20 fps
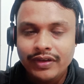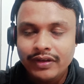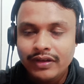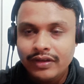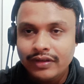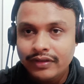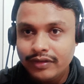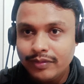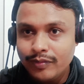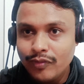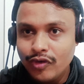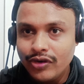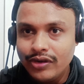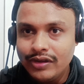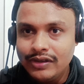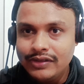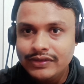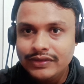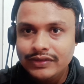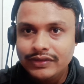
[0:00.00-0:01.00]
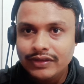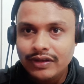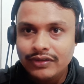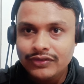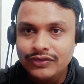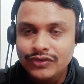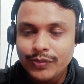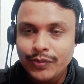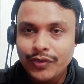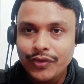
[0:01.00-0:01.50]
the models
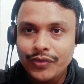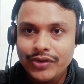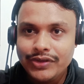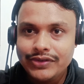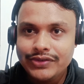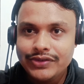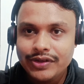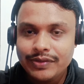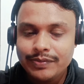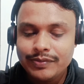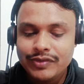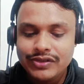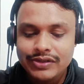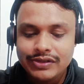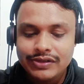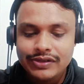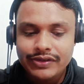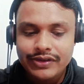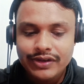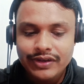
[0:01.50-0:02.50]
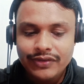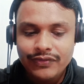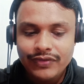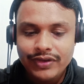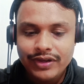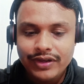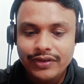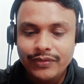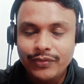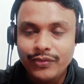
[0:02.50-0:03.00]
unsupervised type machine learning
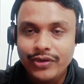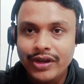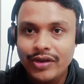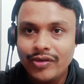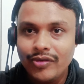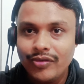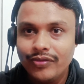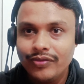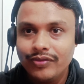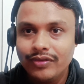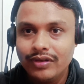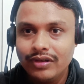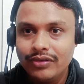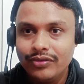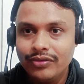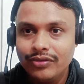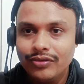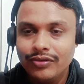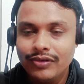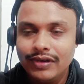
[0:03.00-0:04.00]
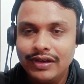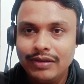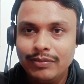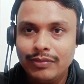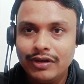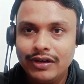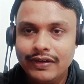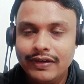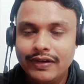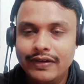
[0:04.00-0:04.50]
where we have no
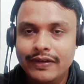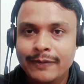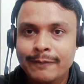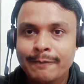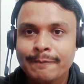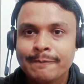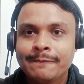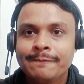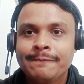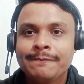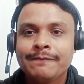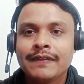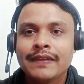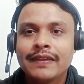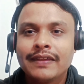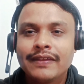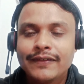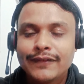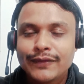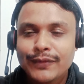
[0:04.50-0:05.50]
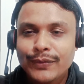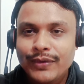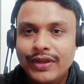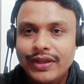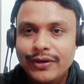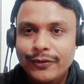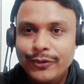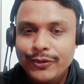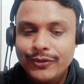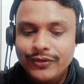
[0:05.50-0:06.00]
label data. So we are
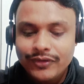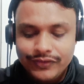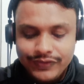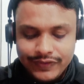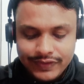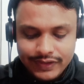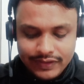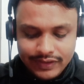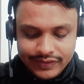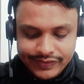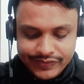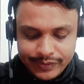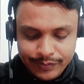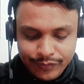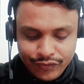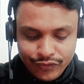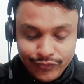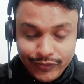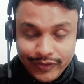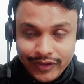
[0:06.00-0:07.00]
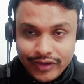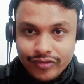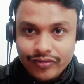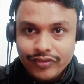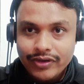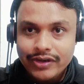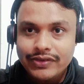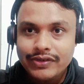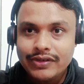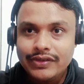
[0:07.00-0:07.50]
going to see these some quick
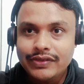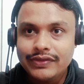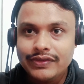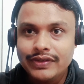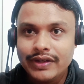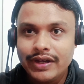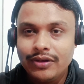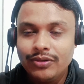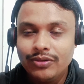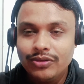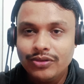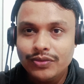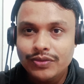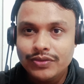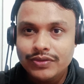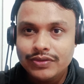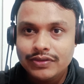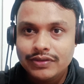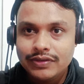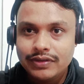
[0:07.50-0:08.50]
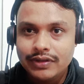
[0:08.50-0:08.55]
questions and those